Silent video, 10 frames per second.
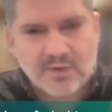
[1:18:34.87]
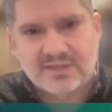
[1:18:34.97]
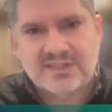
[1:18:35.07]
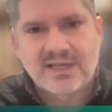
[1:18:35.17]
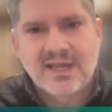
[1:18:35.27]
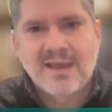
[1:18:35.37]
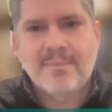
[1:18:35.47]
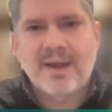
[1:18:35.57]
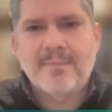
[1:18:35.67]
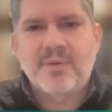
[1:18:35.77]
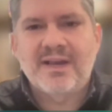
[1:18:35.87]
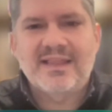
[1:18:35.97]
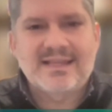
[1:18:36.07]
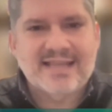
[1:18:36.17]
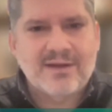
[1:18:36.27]
points by
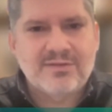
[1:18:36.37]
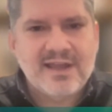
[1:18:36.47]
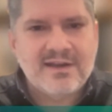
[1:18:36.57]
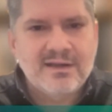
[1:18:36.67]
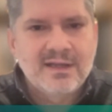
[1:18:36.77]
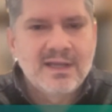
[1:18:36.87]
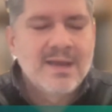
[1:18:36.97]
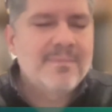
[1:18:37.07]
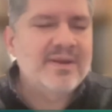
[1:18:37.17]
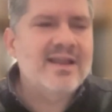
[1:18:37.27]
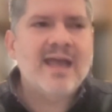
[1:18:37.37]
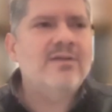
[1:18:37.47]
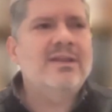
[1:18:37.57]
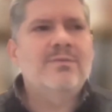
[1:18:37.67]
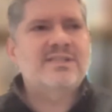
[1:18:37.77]
putting this out there. But not
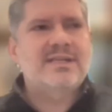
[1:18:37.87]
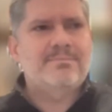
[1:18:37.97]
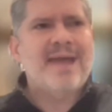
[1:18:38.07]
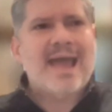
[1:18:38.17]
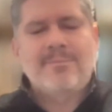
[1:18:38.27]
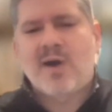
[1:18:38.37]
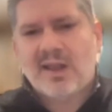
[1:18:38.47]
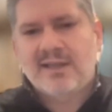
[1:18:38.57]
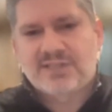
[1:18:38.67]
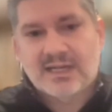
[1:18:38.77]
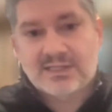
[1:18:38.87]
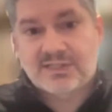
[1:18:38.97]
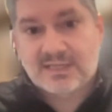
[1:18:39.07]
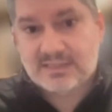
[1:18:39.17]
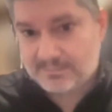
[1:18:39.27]
only was it bad politics,
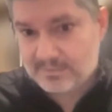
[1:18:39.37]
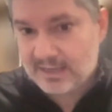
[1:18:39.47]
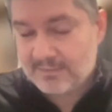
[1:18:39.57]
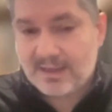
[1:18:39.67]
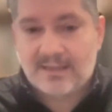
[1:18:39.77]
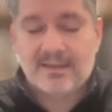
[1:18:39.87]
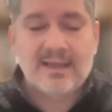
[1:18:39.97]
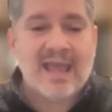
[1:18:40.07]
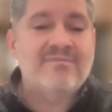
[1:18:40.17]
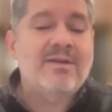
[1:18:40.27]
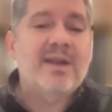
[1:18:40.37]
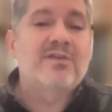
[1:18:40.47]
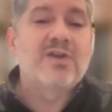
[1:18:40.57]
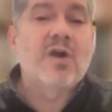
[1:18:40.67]
because it everybody who